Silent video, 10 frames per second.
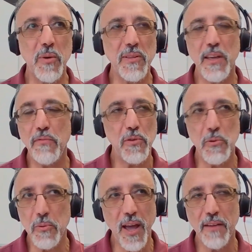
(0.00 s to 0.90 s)
But if
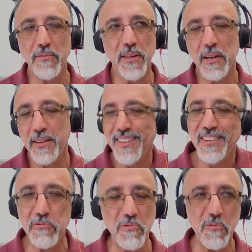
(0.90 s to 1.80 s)
you have that
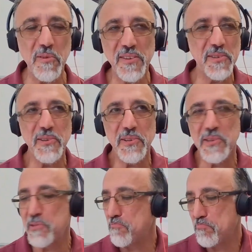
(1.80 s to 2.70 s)
rule, you
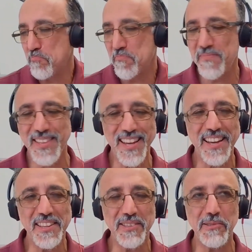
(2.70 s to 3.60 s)
just,
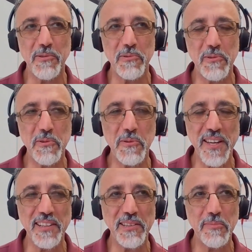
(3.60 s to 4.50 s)
there's no
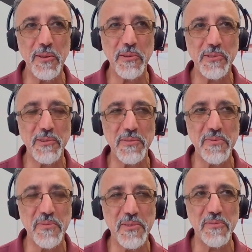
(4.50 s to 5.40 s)
guilt, because
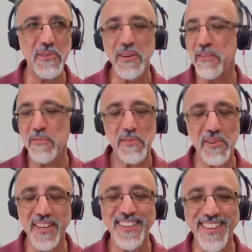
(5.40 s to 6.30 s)
you've done
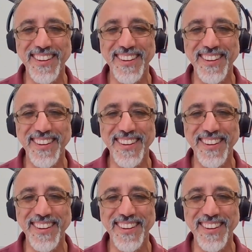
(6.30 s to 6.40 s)
everything.